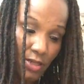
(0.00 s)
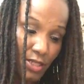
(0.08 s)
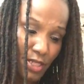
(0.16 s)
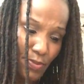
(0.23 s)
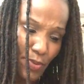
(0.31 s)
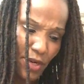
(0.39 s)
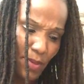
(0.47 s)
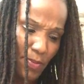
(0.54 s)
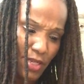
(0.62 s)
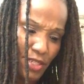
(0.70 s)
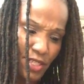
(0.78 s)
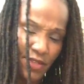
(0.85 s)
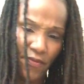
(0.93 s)
Just pretty
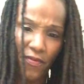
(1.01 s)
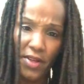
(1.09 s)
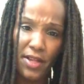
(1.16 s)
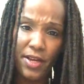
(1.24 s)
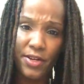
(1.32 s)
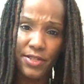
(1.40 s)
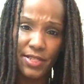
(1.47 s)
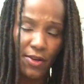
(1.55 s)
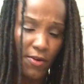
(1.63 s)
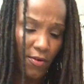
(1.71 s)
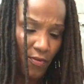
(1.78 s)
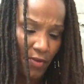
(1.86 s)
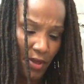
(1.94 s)
much just feeling
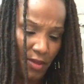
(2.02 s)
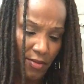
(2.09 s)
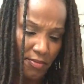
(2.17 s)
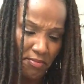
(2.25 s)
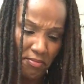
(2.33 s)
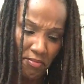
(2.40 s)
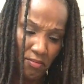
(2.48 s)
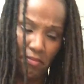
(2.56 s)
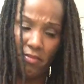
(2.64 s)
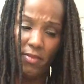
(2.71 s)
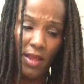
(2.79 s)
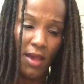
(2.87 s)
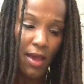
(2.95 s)
yourself.
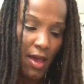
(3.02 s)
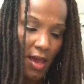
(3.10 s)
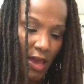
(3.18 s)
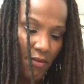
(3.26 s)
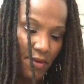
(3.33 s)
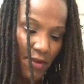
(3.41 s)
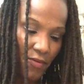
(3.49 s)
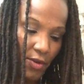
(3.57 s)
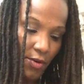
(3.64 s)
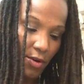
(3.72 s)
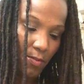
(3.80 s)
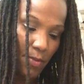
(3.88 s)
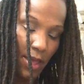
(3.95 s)
Even if
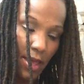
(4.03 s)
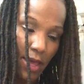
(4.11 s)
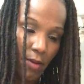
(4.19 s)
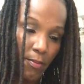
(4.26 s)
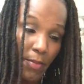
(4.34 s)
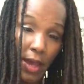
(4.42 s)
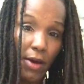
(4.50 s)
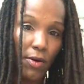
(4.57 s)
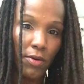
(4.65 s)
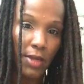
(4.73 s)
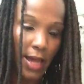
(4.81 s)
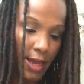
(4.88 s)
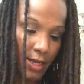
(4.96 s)
you're a male,
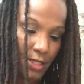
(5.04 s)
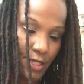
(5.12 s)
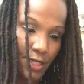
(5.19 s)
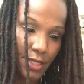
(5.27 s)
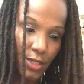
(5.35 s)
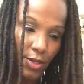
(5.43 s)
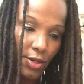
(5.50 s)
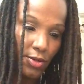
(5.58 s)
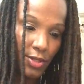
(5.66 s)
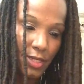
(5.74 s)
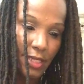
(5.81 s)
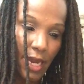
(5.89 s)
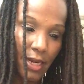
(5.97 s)
like just, you know,
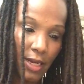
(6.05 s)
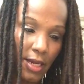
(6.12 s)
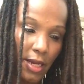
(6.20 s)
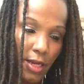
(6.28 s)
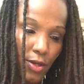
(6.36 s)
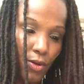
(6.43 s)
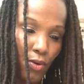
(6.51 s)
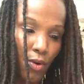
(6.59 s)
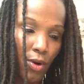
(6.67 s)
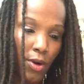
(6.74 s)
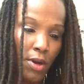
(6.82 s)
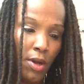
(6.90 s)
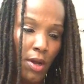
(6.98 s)
standing in
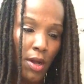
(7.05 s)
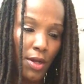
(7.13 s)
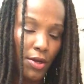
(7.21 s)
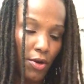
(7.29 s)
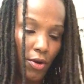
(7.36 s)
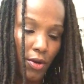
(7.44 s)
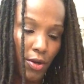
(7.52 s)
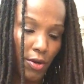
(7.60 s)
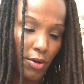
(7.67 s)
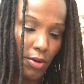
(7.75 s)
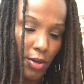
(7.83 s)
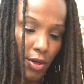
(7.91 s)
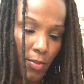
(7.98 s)

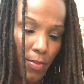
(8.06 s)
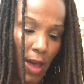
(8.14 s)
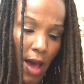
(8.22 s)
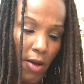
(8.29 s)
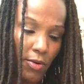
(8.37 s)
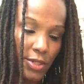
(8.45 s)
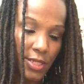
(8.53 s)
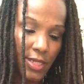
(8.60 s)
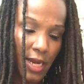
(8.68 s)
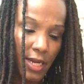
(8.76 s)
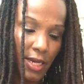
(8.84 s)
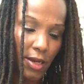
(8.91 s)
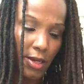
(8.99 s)
your power,
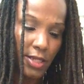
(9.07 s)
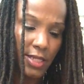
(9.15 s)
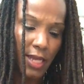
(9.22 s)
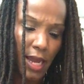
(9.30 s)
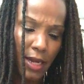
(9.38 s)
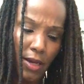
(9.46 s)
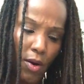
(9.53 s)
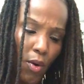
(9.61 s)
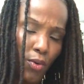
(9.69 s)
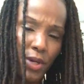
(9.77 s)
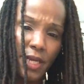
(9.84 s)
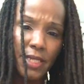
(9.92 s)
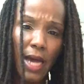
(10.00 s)
standing
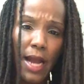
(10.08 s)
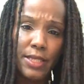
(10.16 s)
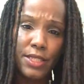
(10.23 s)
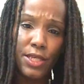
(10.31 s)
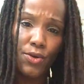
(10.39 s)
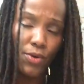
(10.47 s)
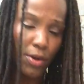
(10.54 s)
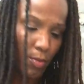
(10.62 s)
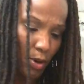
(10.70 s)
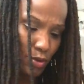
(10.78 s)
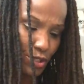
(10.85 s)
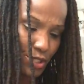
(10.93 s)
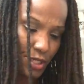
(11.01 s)
holding tight to your
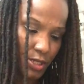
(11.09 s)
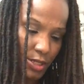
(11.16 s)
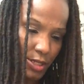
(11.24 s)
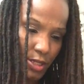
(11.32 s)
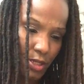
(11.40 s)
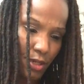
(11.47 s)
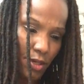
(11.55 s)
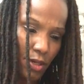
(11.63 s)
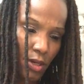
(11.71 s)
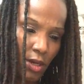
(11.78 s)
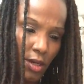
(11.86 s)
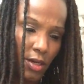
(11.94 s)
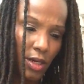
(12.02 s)
emotions.
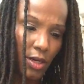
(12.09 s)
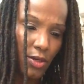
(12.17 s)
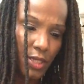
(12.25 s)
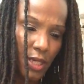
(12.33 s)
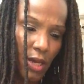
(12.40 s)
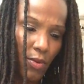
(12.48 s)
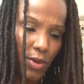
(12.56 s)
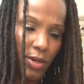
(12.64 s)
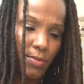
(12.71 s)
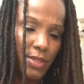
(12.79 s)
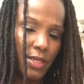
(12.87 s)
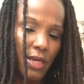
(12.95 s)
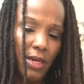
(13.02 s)
You understand what I'm
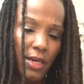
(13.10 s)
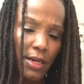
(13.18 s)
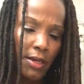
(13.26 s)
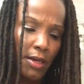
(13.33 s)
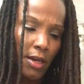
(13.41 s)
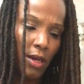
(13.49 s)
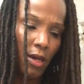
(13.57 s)
saying?